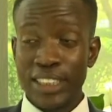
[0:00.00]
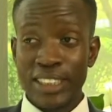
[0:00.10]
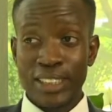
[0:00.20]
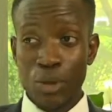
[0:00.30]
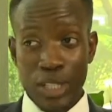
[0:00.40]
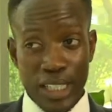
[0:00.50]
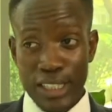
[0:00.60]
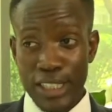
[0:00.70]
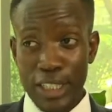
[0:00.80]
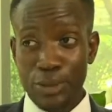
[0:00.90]
it's not
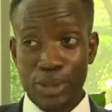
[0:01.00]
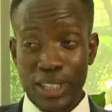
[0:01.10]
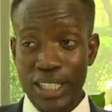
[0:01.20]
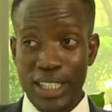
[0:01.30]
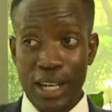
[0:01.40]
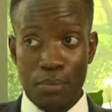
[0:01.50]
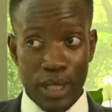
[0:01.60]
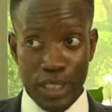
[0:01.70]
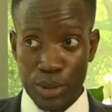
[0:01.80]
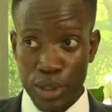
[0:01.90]
an indication that the
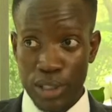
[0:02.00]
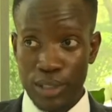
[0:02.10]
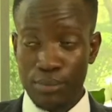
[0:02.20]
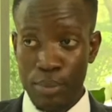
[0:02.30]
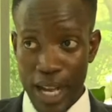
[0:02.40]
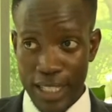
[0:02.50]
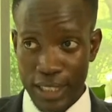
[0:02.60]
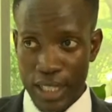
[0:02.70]
company is doing bad.